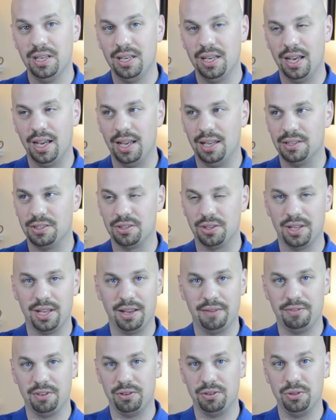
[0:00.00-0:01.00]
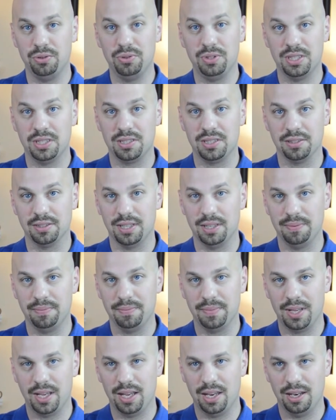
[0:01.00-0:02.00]
and so they have their new distillate,
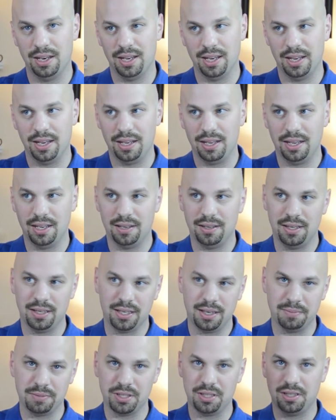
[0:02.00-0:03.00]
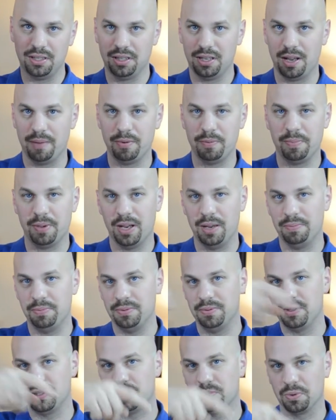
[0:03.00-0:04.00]
and uh, it comes into the copper pipe,
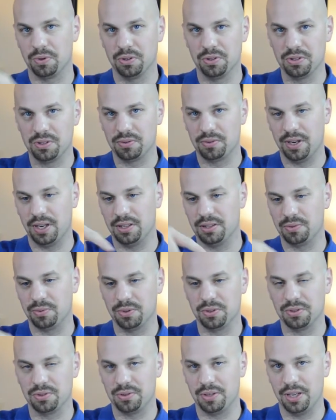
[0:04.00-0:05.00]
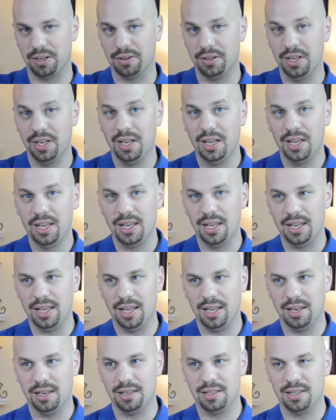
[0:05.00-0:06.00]
it swirls around, swirls around,
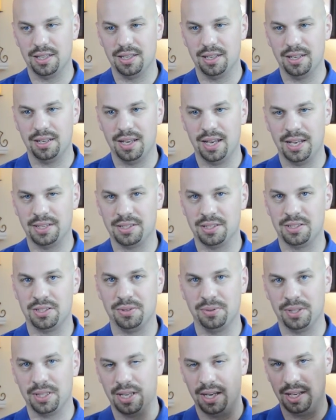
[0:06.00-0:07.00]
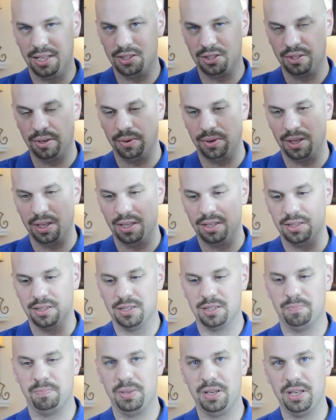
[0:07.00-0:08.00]
and as it's doing that, it's going into
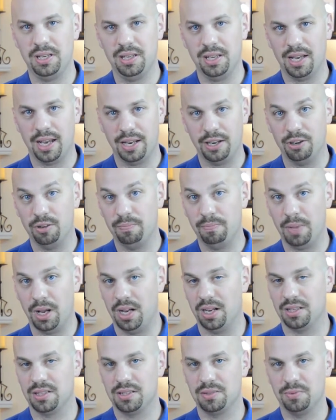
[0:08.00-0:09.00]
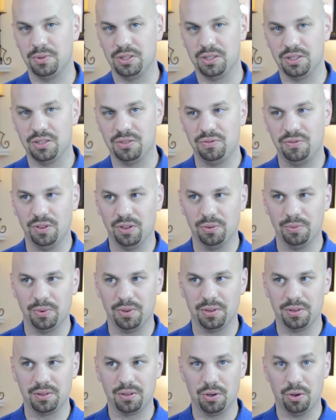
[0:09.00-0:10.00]
this big iron box, which is filled
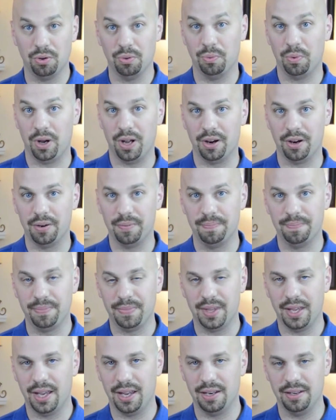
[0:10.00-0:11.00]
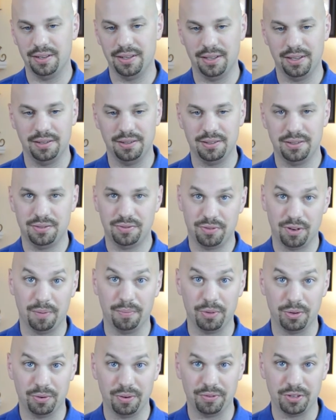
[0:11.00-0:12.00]
with cold water that is
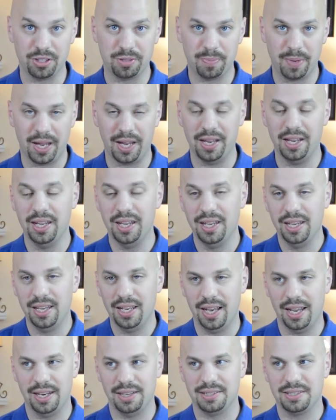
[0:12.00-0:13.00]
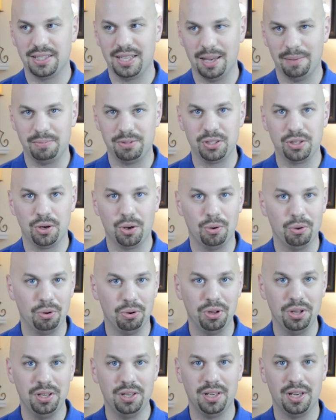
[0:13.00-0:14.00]
from the River Spey, and it's kept
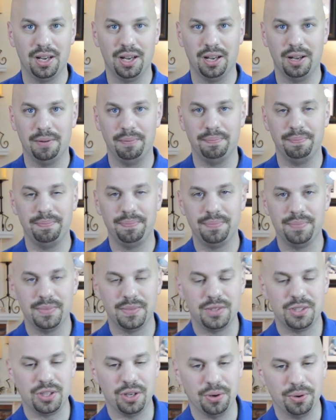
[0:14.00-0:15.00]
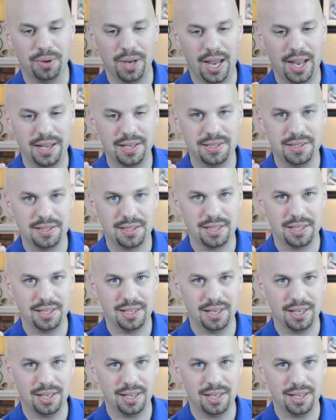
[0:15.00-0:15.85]
cold. Um, so as the